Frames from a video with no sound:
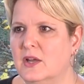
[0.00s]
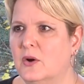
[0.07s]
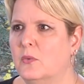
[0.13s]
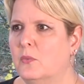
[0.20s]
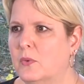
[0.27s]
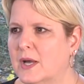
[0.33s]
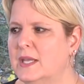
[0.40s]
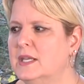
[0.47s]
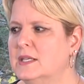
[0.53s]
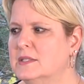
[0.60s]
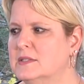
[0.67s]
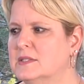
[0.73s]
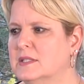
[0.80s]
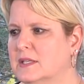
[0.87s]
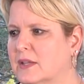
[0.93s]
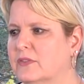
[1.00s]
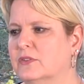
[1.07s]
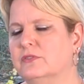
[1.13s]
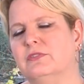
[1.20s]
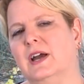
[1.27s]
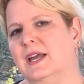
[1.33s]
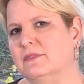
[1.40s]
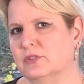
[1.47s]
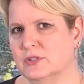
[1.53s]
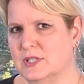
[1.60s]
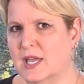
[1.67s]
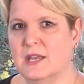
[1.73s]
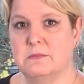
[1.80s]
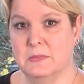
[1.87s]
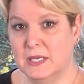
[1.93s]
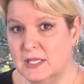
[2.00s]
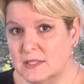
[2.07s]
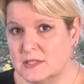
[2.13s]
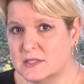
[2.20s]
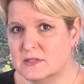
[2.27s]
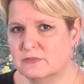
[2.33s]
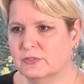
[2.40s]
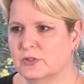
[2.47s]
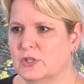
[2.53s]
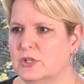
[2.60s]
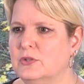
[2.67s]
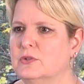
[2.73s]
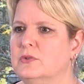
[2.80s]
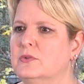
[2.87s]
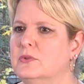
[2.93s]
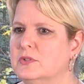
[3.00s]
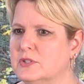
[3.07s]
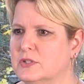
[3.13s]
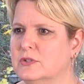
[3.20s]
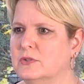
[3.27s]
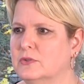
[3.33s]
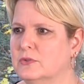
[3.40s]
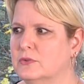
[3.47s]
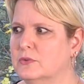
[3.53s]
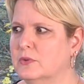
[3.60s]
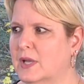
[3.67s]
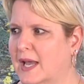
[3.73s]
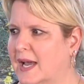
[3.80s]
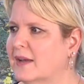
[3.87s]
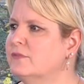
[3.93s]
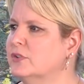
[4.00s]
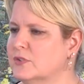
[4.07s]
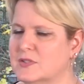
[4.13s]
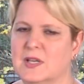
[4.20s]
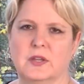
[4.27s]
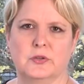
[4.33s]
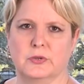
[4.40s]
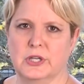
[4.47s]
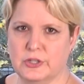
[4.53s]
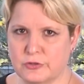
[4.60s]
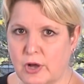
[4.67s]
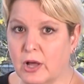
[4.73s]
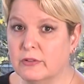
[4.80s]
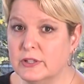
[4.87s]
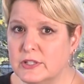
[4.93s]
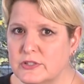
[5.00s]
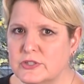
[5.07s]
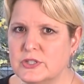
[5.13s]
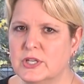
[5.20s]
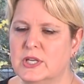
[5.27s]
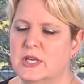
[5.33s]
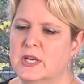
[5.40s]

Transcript: What is another 5 or 10 minutes for you to have your seller acknowledge